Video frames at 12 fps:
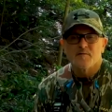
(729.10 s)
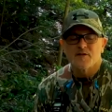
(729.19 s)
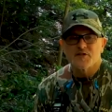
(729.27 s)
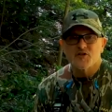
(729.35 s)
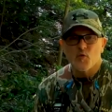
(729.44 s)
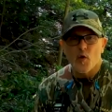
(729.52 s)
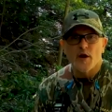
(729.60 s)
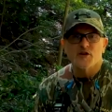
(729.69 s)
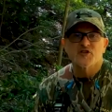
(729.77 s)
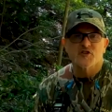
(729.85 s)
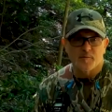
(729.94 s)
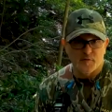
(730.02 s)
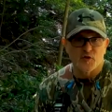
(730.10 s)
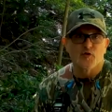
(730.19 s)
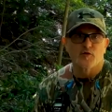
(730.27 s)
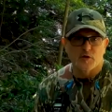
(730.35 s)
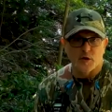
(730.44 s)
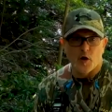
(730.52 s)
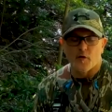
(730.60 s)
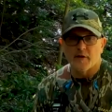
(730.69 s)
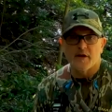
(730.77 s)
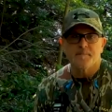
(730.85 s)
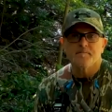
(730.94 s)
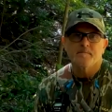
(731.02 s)
But just wear subdued
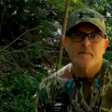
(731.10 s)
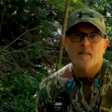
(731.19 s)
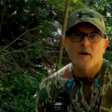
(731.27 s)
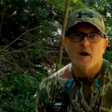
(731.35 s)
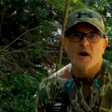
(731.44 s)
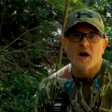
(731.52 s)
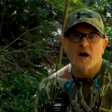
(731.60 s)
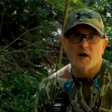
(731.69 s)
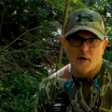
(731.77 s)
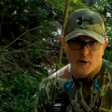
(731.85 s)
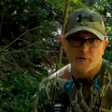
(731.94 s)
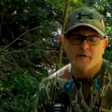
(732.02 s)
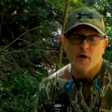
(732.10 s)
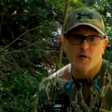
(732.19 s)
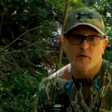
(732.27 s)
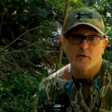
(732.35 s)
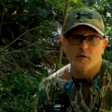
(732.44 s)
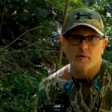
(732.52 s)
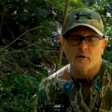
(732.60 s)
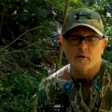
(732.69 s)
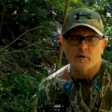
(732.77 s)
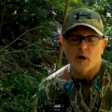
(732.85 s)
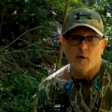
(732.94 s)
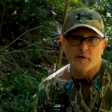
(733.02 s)
clothing, uh, earth tone
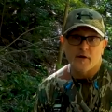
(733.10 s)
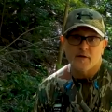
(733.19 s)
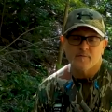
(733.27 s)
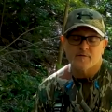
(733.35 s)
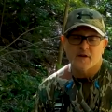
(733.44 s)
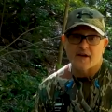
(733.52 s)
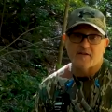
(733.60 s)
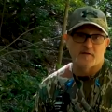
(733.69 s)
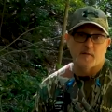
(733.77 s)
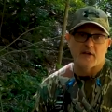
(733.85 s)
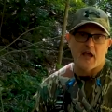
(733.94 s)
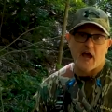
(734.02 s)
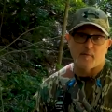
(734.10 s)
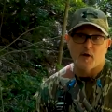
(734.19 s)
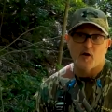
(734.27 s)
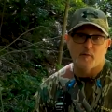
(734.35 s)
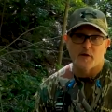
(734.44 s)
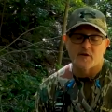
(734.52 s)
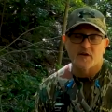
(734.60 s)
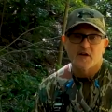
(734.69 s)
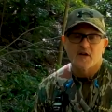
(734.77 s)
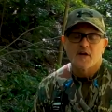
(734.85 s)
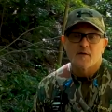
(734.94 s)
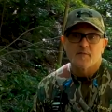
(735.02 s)
clothing. Doesn't have to be camo, but
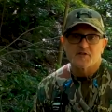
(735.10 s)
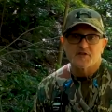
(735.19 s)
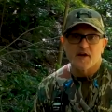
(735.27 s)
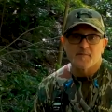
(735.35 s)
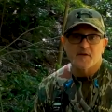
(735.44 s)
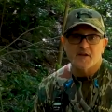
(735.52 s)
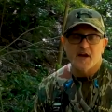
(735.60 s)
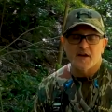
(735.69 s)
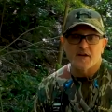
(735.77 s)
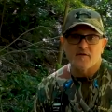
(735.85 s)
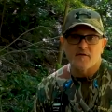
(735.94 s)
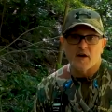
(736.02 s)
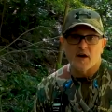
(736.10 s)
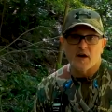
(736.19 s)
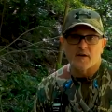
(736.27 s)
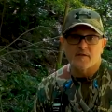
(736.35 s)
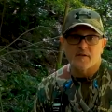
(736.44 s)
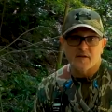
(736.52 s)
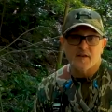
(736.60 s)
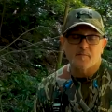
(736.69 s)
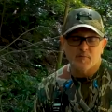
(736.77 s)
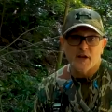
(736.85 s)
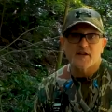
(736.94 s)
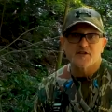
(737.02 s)
but something kind of uh,
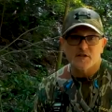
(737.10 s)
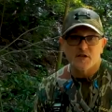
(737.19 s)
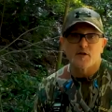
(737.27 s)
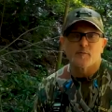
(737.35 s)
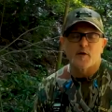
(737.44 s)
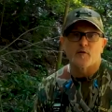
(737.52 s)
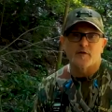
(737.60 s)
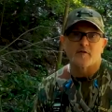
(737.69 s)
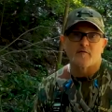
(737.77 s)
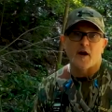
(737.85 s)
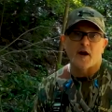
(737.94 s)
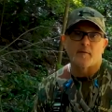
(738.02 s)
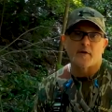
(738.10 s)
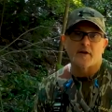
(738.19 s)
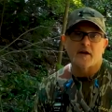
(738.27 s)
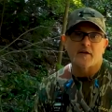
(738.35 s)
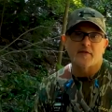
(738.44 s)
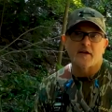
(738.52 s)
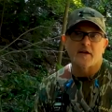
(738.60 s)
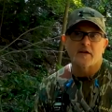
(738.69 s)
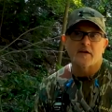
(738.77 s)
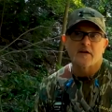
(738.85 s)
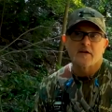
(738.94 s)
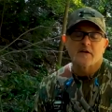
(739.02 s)
that blends a little bit with environment. I think.
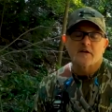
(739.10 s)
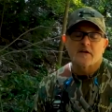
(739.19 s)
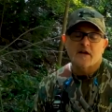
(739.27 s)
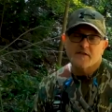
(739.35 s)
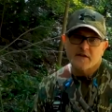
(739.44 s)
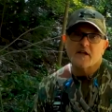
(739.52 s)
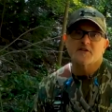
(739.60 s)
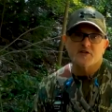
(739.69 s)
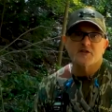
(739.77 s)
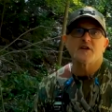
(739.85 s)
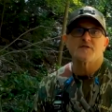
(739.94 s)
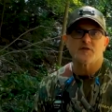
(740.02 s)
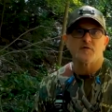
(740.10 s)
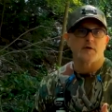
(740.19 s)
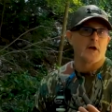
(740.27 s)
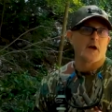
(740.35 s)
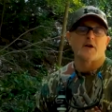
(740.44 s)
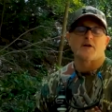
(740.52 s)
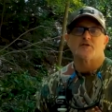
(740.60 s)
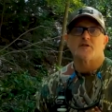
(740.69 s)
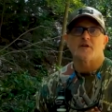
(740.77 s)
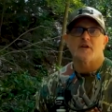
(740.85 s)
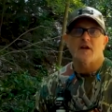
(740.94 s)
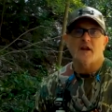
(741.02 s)
I think that just gives you an edge,
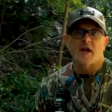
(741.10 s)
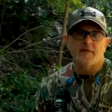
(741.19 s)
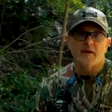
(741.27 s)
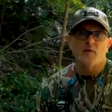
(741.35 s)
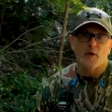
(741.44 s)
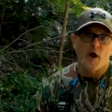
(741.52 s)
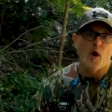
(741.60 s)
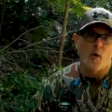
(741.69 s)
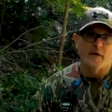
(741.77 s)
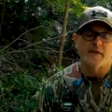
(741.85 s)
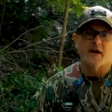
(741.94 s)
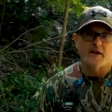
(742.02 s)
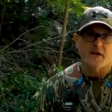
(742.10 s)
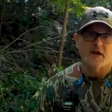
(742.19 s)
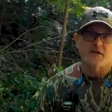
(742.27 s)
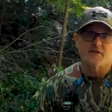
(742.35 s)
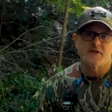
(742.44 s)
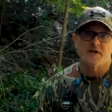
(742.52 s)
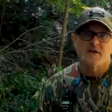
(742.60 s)
and I think we all want that edge,